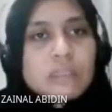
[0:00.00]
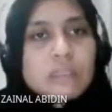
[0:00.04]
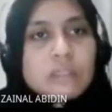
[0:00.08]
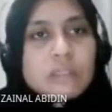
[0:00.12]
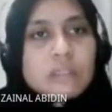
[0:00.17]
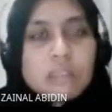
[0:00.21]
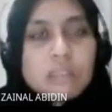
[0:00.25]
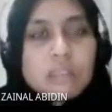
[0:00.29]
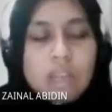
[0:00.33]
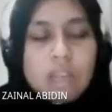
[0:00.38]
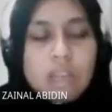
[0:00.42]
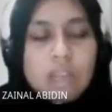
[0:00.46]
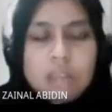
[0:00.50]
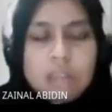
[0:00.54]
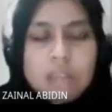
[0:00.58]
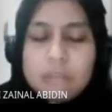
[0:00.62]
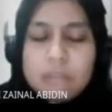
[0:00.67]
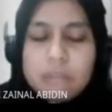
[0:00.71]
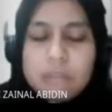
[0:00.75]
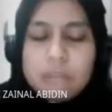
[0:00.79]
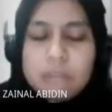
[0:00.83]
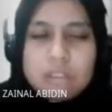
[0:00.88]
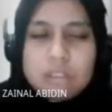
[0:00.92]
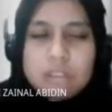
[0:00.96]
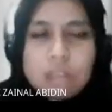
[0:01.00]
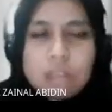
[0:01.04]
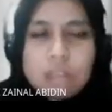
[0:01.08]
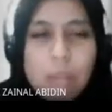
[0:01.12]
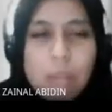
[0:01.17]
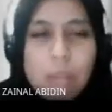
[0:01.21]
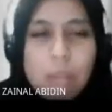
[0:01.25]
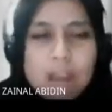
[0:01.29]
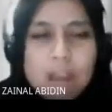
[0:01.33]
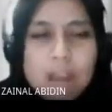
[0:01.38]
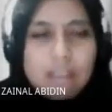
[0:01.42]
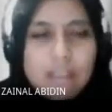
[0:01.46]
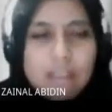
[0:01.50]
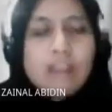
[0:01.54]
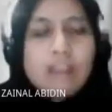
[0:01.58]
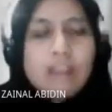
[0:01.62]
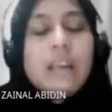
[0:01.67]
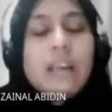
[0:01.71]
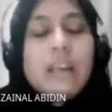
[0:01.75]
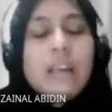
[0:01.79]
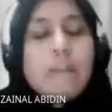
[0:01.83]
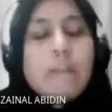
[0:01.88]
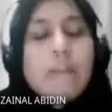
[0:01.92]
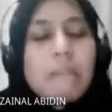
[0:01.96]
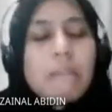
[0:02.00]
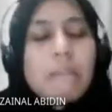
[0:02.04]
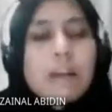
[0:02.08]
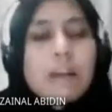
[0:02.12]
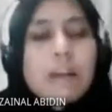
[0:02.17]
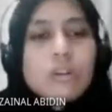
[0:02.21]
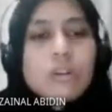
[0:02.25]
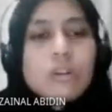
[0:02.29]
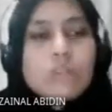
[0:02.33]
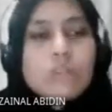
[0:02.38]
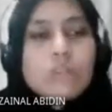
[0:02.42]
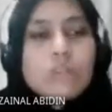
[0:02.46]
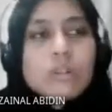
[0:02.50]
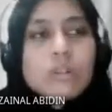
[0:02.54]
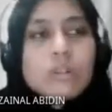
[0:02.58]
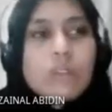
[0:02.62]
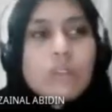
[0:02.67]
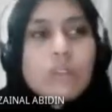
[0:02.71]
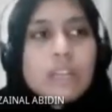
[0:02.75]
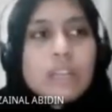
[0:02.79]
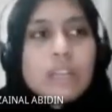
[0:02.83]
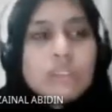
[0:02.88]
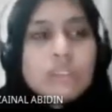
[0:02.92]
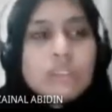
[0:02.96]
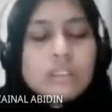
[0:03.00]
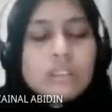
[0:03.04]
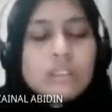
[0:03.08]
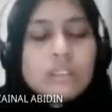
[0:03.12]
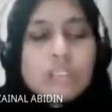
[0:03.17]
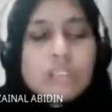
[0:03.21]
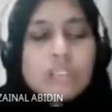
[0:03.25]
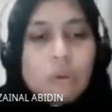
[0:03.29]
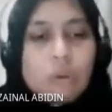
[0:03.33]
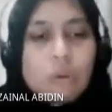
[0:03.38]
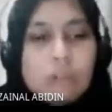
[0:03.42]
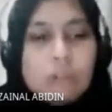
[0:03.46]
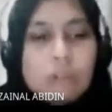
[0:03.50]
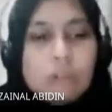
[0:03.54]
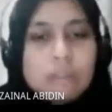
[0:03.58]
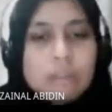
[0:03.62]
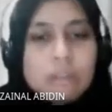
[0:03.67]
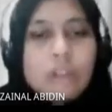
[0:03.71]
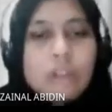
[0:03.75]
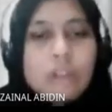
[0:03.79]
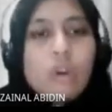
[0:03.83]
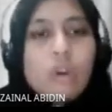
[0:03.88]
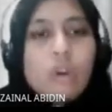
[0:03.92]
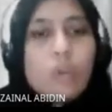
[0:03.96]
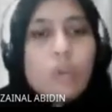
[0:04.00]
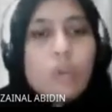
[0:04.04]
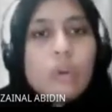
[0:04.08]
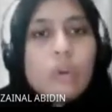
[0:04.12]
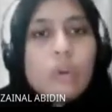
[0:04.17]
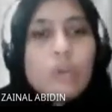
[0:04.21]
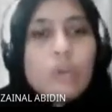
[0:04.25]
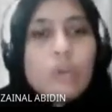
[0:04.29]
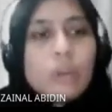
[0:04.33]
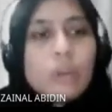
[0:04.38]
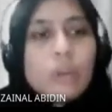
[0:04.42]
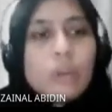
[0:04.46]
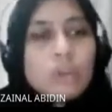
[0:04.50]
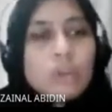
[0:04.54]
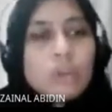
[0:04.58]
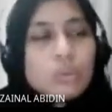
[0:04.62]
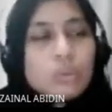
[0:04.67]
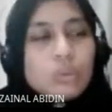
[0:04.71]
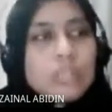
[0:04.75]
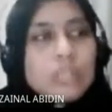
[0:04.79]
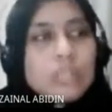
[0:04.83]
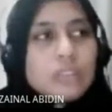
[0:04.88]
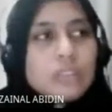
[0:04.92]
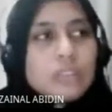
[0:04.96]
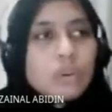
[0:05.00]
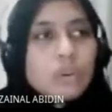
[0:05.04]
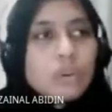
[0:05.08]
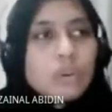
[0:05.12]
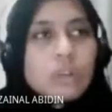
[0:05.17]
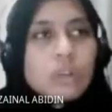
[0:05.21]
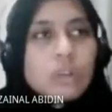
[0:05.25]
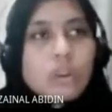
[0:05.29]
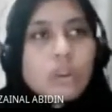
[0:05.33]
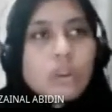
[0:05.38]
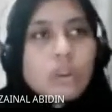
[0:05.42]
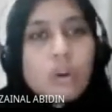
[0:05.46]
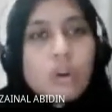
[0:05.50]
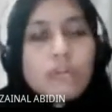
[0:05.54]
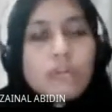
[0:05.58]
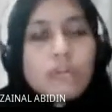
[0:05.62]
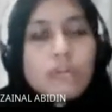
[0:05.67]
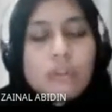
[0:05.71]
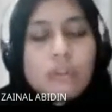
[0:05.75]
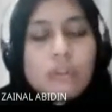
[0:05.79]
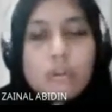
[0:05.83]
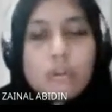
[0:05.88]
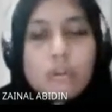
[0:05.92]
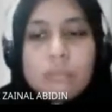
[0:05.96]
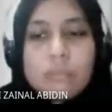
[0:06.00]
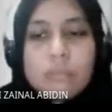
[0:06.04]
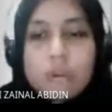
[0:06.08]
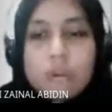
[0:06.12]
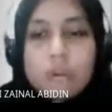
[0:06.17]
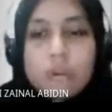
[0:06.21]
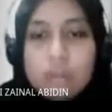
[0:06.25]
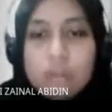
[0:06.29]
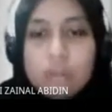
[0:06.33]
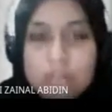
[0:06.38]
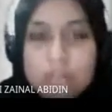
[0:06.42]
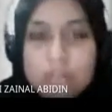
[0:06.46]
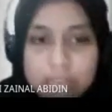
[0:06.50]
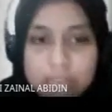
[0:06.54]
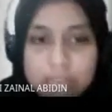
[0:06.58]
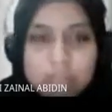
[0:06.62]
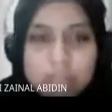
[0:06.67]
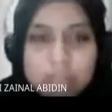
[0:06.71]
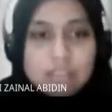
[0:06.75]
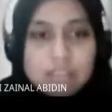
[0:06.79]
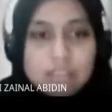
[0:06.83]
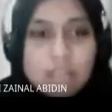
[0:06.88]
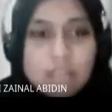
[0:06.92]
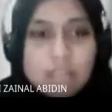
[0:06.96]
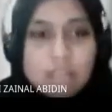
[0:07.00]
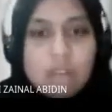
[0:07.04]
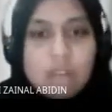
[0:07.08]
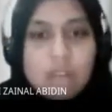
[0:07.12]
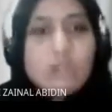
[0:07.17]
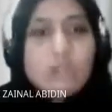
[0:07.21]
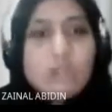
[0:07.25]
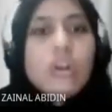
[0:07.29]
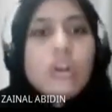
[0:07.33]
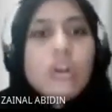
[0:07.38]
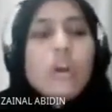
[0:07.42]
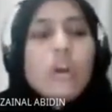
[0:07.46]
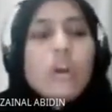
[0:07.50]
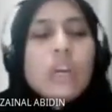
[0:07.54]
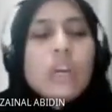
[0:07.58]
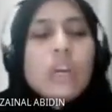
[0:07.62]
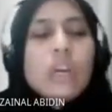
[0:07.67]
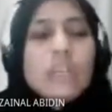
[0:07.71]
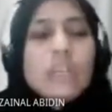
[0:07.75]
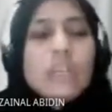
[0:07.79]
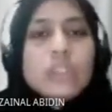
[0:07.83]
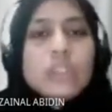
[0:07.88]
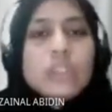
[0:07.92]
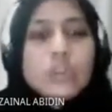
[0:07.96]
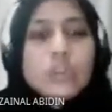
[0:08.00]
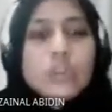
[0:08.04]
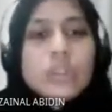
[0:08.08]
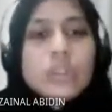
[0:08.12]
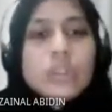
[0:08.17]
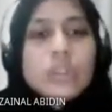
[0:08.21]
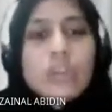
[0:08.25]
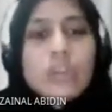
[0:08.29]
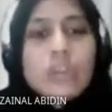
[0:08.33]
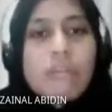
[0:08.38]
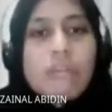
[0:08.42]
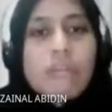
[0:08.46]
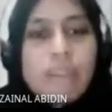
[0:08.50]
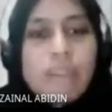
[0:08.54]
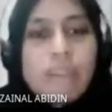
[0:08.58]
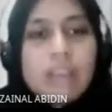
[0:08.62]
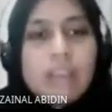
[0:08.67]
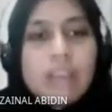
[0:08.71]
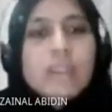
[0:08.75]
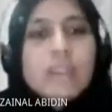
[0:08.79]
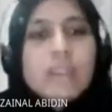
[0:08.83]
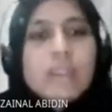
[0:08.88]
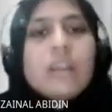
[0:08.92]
like I mentioned, it's no bug, yeah, bug or additional requirement. When we want to touch on the code for module A, just now, it shouldn't affect